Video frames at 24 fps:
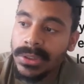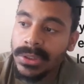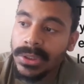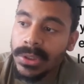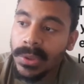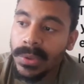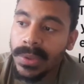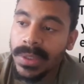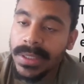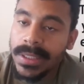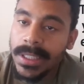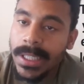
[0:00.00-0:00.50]

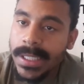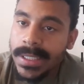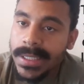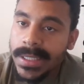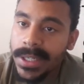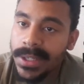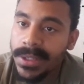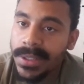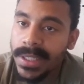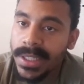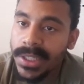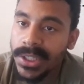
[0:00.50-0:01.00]
do the things
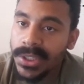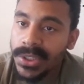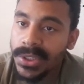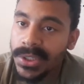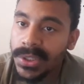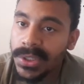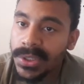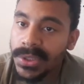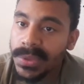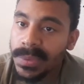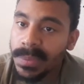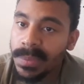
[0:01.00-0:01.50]
that you need to
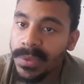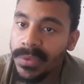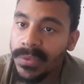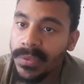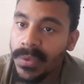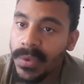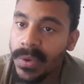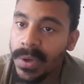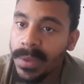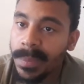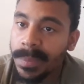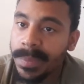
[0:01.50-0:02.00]
do
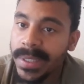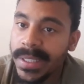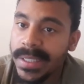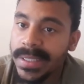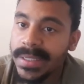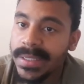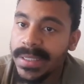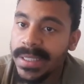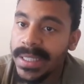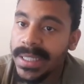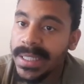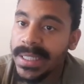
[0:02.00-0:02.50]
before
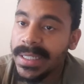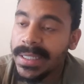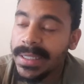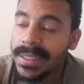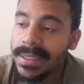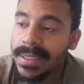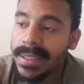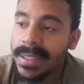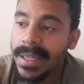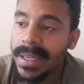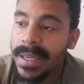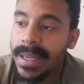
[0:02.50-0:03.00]
PT,
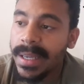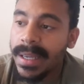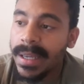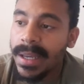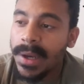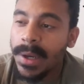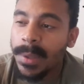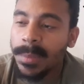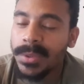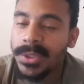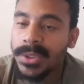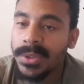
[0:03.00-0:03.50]
it
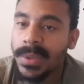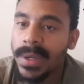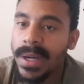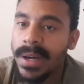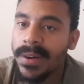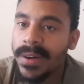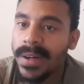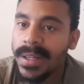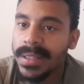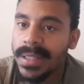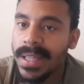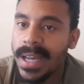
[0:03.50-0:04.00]
helps you
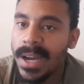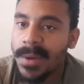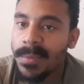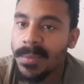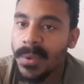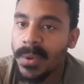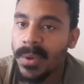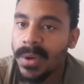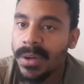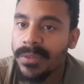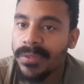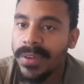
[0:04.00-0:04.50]
out a lot
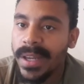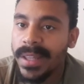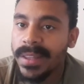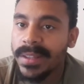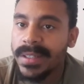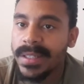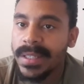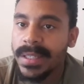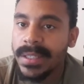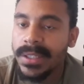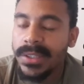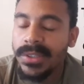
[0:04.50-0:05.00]
more
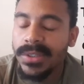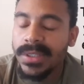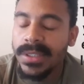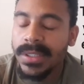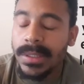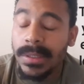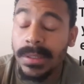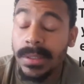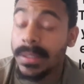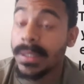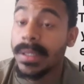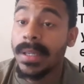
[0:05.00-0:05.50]
rather than you
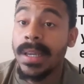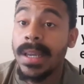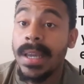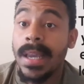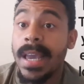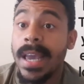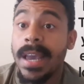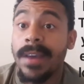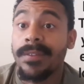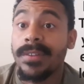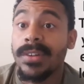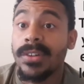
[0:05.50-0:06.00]
just
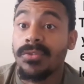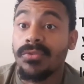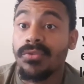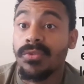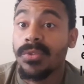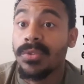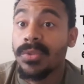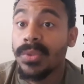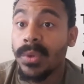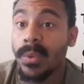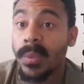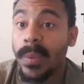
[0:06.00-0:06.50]
having a
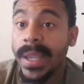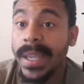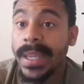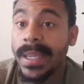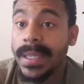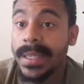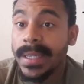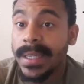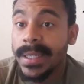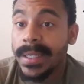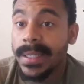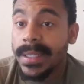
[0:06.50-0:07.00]
rude
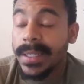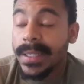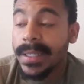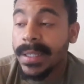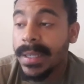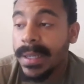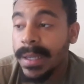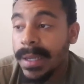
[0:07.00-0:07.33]
awakening.